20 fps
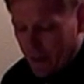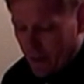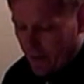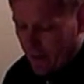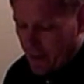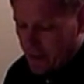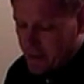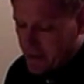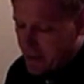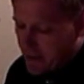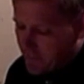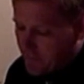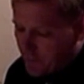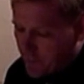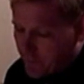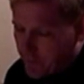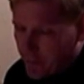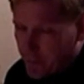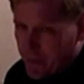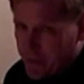Now that's
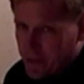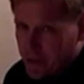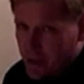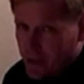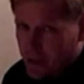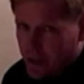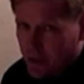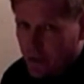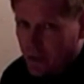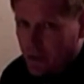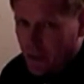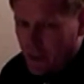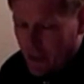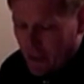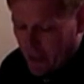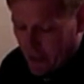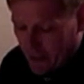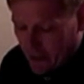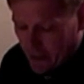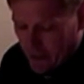different from addition.
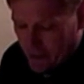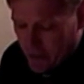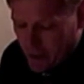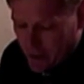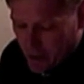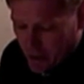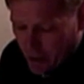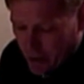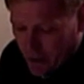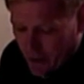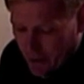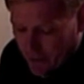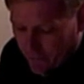In addition,